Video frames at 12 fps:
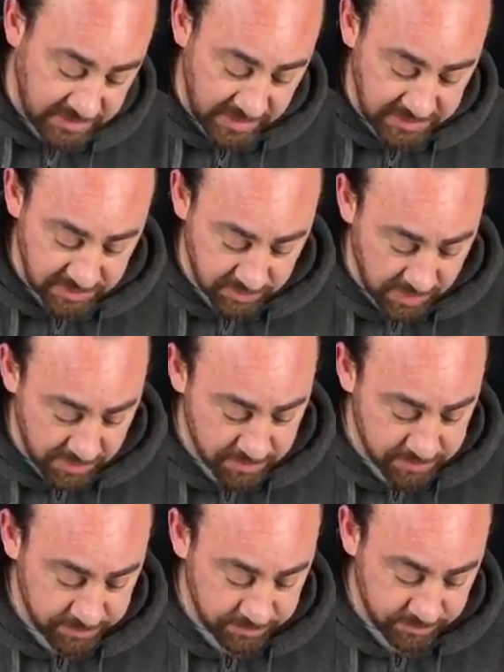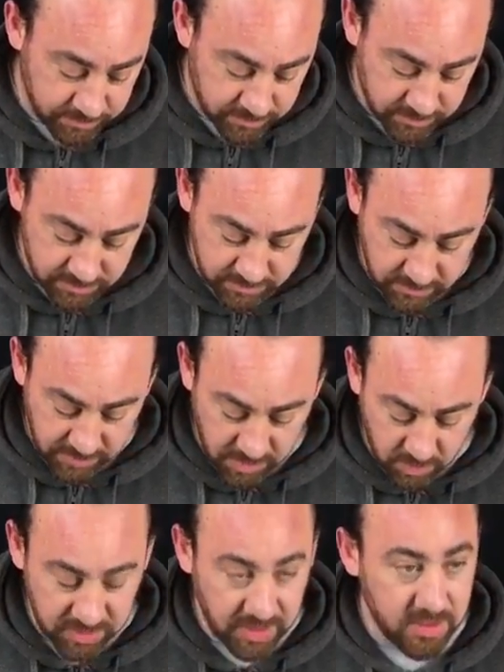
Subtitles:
These are, what do